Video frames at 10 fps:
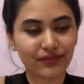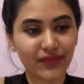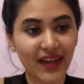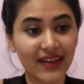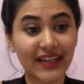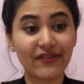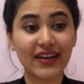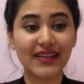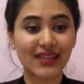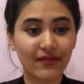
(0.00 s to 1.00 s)
And given a
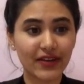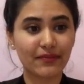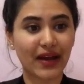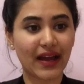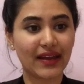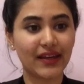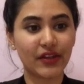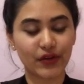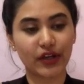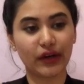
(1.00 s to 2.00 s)
7 by
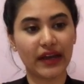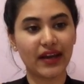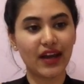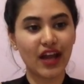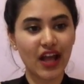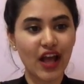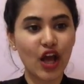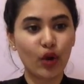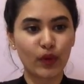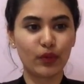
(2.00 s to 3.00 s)
3 grid,
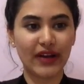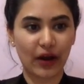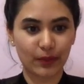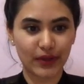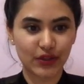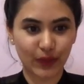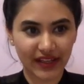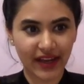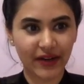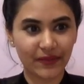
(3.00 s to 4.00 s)
we would output
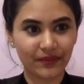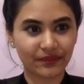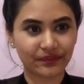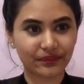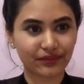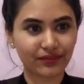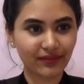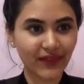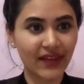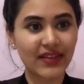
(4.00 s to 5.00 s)
28.
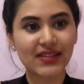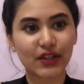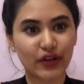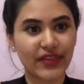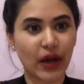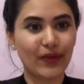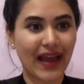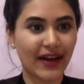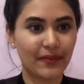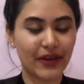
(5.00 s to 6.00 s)
And this is the grid that we had
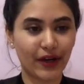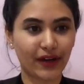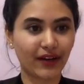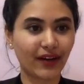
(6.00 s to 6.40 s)
up here.